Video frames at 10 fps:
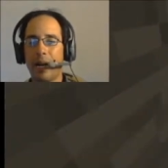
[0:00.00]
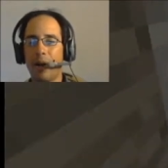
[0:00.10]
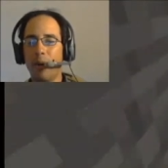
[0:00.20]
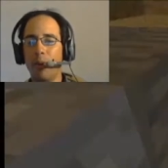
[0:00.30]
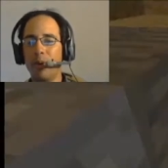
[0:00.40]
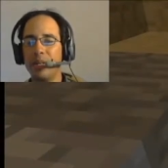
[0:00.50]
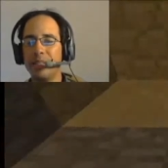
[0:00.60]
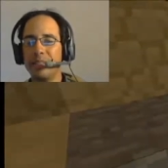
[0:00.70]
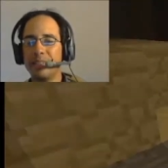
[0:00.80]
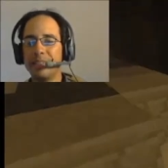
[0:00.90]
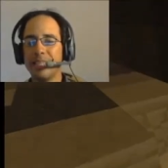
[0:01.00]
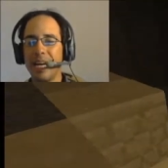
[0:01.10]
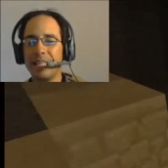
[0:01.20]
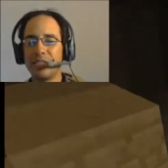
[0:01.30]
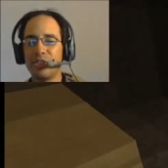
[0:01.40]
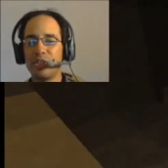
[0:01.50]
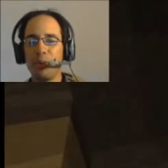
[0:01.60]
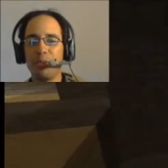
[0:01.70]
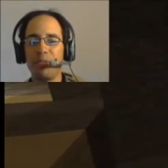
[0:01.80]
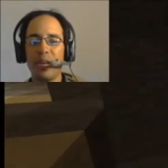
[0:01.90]
Ow! God, that's
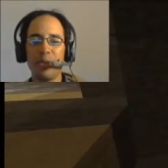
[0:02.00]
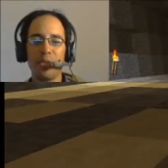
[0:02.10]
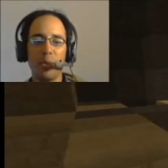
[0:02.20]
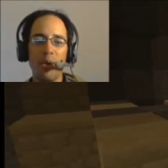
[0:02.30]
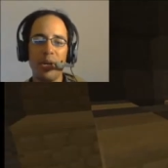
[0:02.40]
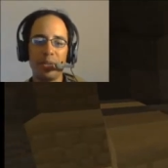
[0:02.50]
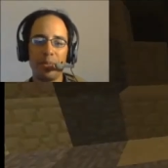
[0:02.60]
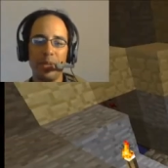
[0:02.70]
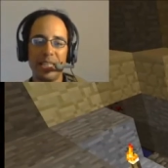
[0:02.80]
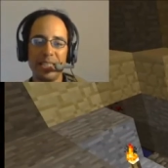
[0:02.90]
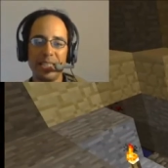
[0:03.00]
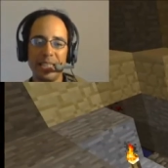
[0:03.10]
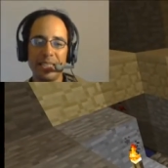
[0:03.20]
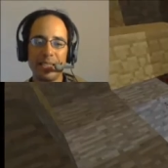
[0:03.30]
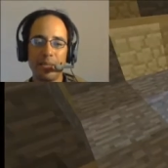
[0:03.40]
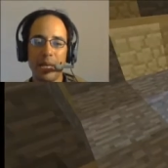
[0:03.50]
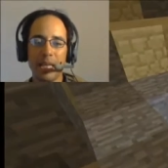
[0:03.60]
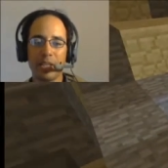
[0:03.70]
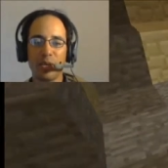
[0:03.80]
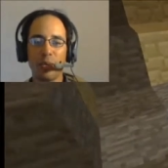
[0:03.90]
so unfair in the water, man. They
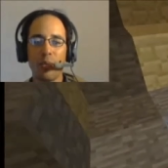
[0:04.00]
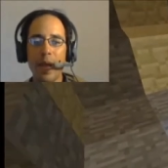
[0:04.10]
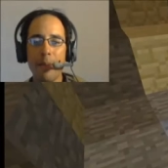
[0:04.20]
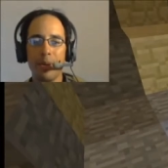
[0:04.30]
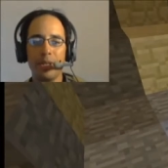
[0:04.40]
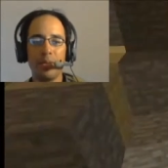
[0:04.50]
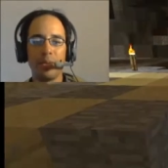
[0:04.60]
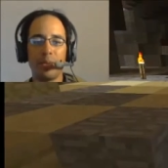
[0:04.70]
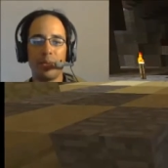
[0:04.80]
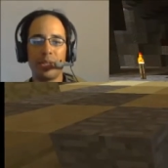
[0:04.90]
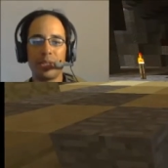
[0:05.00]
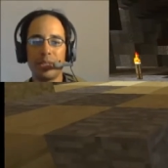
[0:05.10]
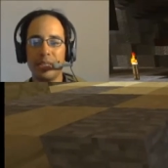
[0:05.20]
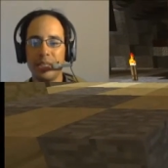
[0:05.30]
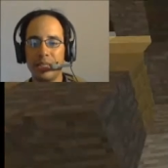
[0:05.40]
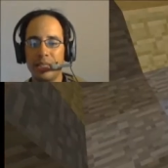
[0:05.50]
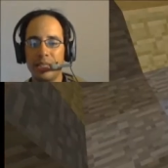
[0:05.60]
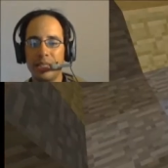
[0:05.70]
smack the crap out of you in the water.